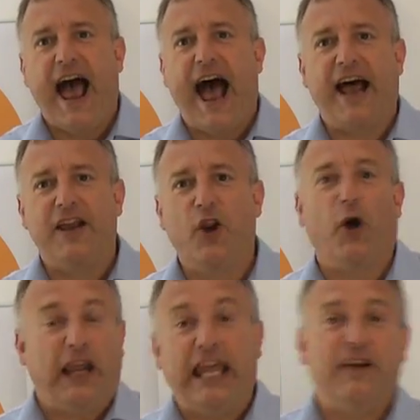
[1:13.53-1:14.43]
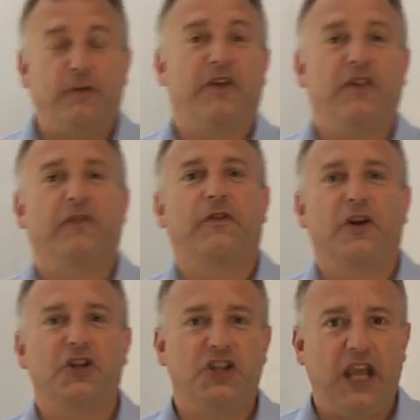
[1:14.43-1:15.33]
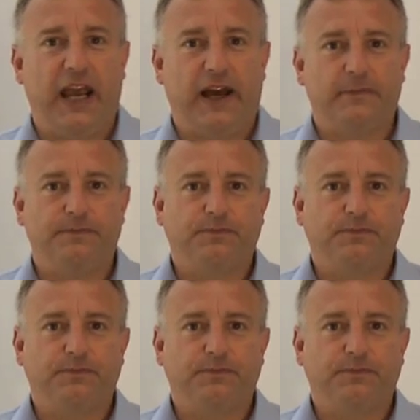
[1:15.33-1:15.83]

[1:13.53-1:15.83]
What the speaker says: and not leave within the first year.